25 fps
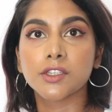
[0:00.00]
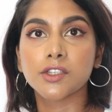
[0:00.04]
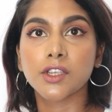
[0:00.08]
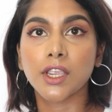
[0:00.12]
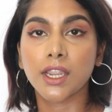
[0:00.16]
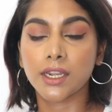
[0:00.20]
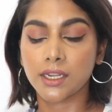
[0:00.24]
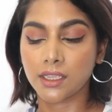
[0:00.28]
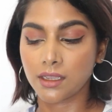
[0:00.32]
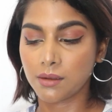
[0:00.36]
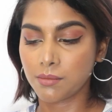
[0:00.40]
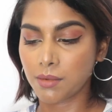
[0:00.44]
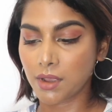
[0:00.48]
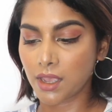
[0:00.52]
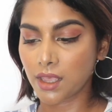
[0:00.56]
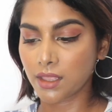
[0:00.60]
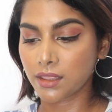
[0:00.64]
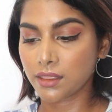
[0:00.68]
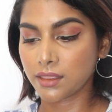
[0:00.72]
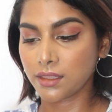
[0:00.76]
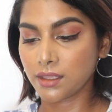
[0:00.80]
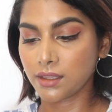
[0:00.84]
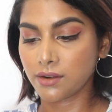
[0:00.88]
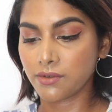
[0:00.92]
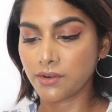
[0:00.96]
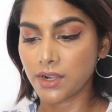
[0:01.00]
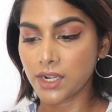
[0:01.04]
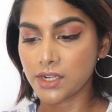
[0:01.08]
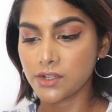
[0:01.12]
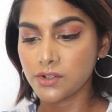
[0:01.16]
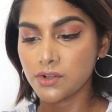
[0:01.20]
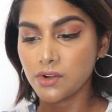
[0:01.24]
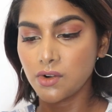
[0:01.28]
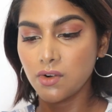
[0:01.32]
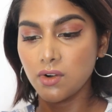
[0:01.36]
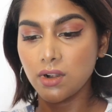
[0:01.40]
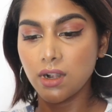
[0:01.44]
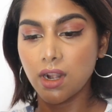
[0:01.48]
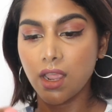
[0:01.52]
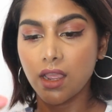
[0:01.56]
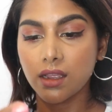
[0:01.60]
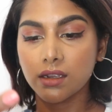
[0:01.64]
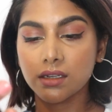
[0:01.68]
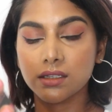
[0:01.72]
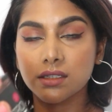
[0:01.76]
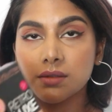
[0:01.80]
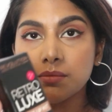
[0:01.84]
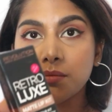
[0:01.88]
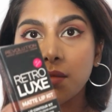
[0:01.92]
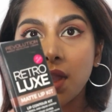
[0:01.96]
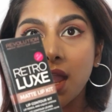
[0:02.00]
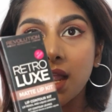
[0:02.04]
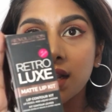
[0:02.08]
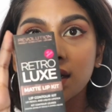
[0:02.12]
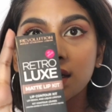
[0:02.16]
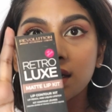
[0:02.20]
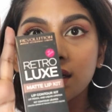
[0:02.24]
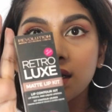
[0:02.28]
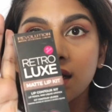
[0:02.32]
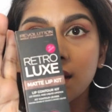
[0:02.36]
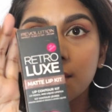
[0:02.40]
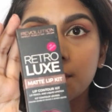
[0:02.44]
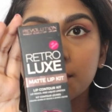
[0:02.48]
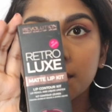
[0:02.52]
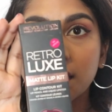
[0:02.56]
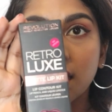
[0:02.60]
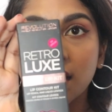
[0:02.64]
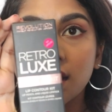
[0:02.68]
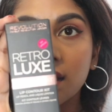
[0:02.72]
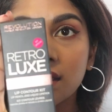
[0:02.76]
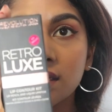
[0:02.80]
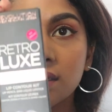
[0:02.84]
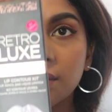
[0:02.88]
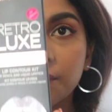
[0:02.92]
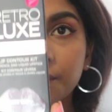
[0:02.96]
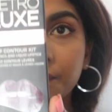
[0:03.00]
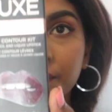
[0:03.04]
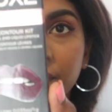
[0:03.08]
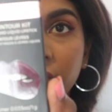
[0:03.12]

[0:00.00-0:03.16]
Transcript: to be chatting about the Retro Luxe Matte Lip Kit.